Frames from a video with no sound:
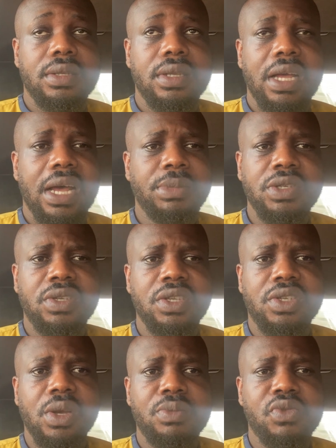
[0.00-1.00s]
I'm just seeing
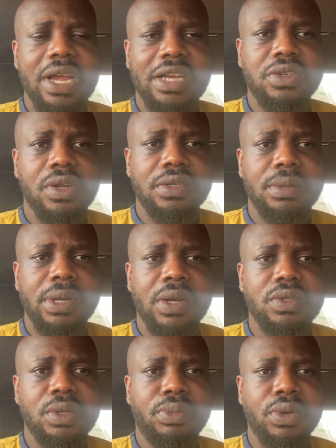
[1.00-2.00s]
some reactions
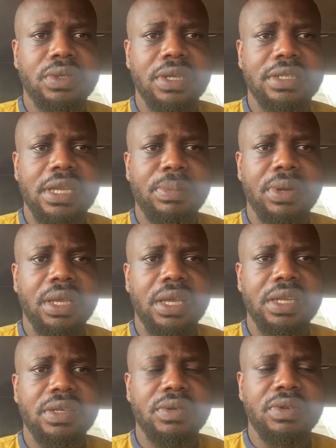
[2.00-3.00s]
about the protest happening
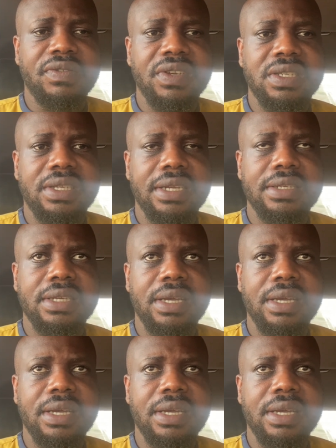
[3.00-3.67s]
in Rivers State.